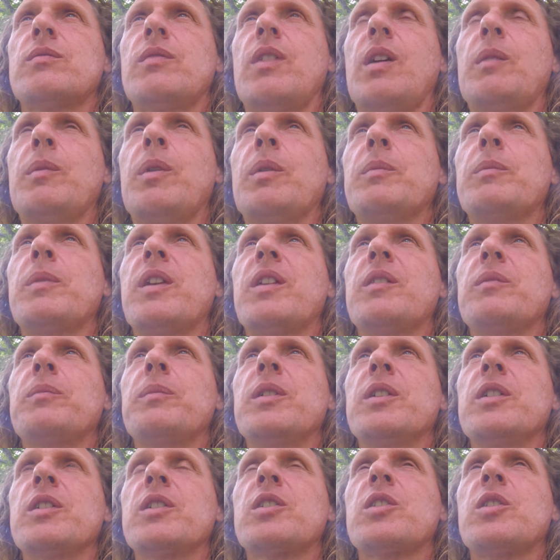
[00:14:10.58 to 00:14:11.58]
My mom gave
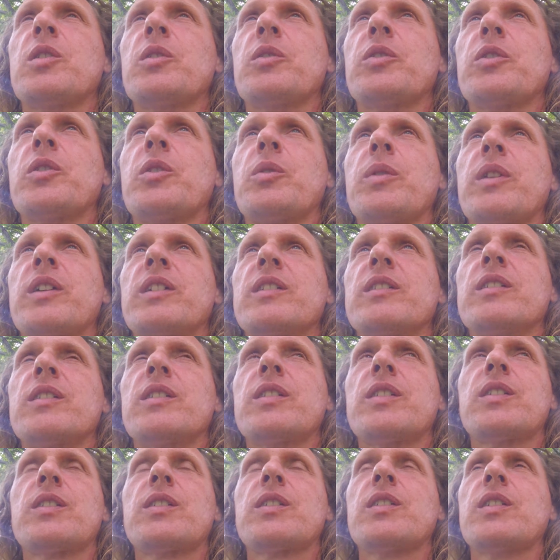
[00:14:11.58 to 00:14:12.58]
me a close
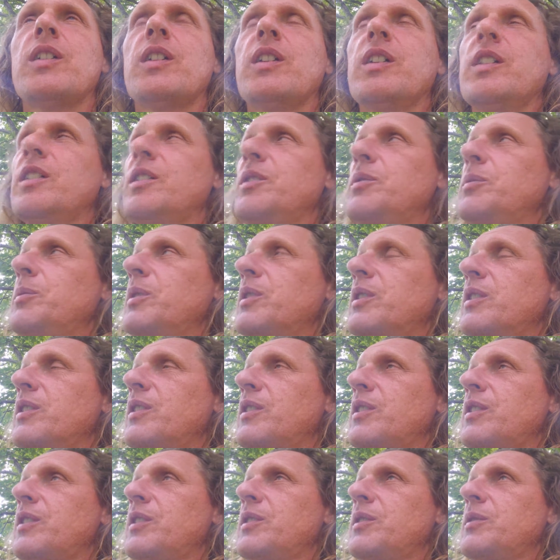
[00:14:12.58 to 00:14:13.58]
acquaintance uh,
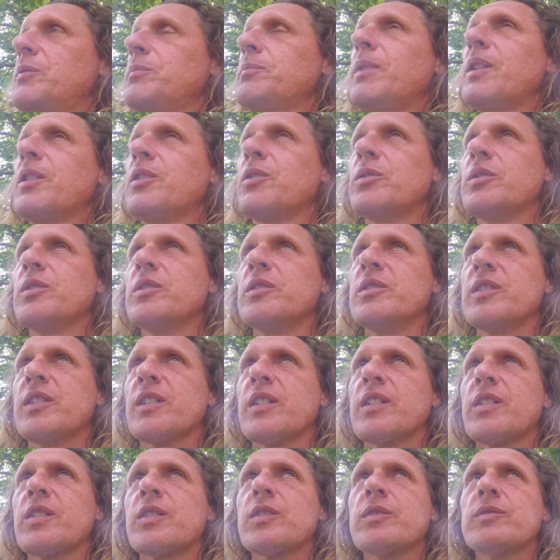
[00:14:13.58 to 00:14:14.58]
with uh, mental
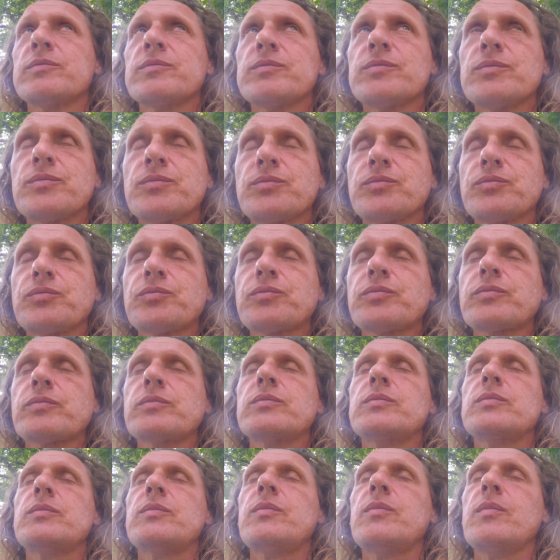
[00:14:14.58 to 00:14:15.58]
illness,
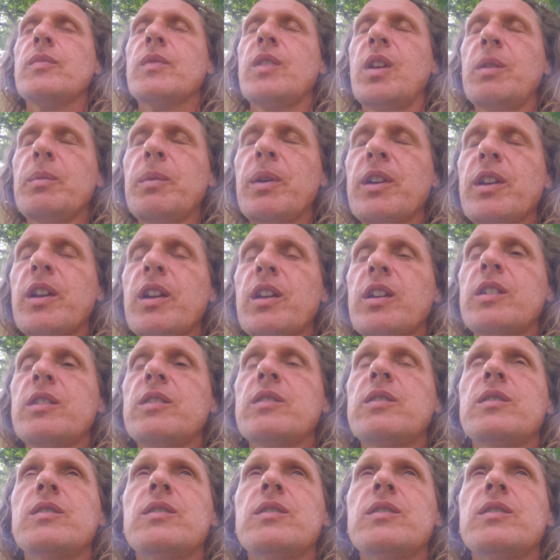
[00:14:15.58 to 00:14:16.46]
and my dad.